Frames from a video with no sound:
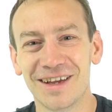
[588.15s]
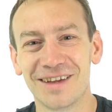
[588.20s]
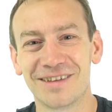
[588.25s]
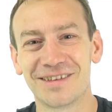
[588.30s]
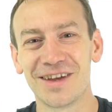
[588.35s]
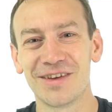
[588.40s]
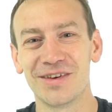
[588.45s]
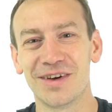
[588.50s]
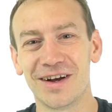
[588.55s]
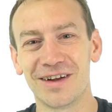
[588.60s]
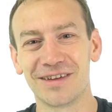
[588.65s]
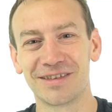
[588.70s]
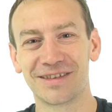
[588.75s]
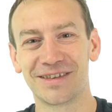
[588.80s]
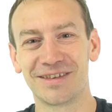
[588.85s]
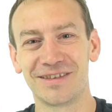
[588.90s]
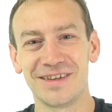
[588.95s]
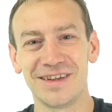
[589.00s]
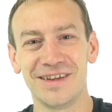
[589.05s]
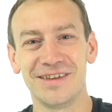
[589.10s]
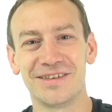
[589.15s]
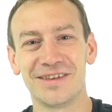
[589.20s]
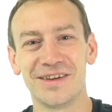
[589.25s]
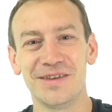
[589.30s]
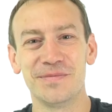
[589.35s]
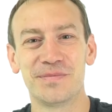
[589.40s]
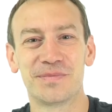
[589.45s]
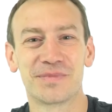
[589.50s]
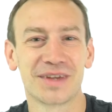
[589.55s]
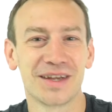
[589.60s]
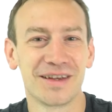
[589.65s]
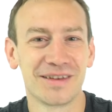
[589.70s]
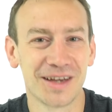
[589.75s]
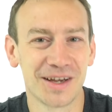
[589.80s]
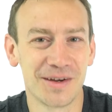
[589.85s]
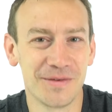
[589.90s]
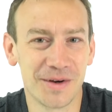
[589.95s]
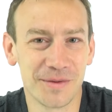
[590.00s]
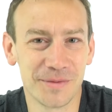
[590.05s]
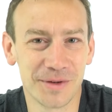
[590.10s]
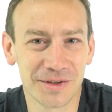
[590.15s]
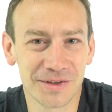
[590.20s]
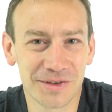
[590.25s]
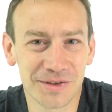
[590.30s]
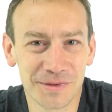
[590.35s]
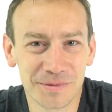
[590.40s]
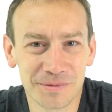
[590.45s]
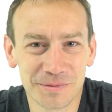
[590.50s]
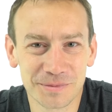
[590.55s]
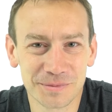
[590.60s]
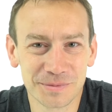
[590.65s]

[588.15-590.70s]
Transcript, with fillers: So I'll see you soon. Thank you very much.